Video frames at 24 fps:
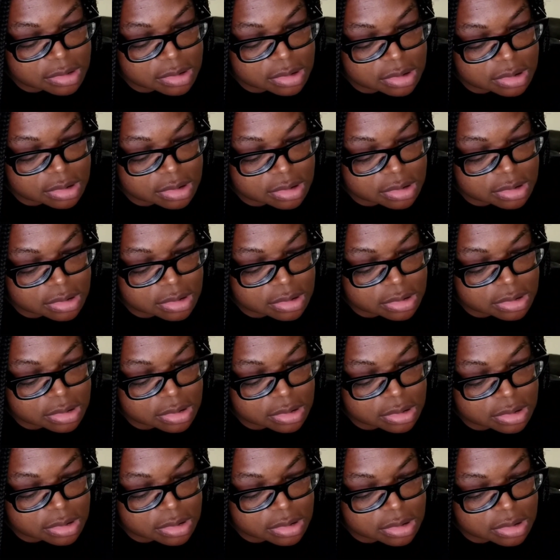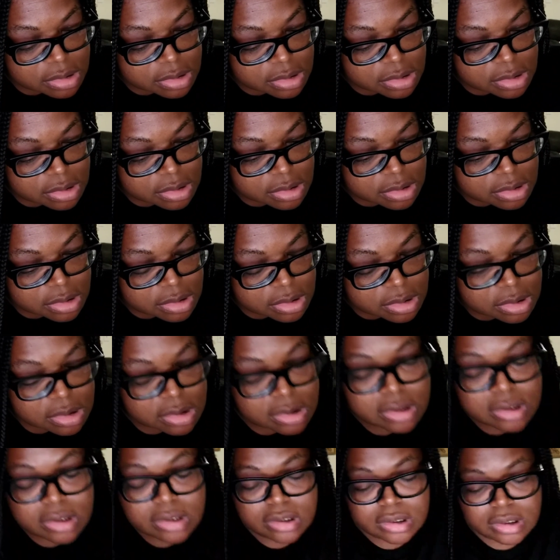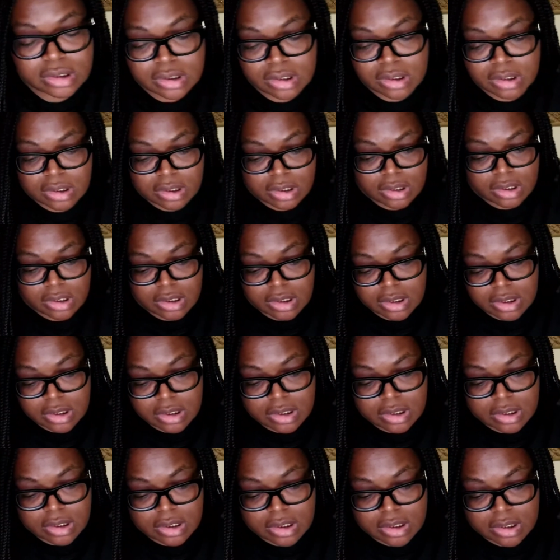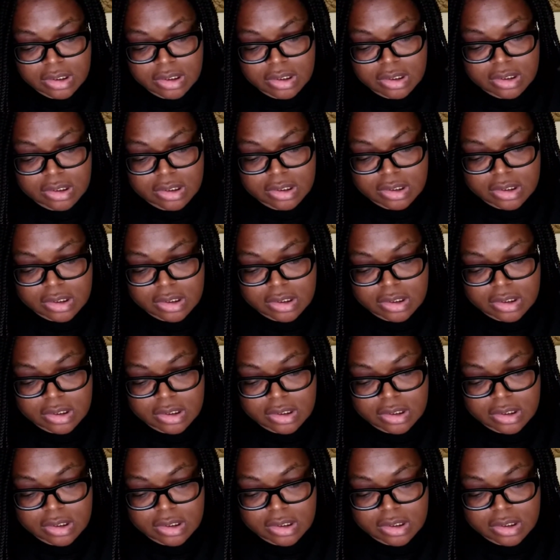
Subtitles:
No one is speaking in this clip.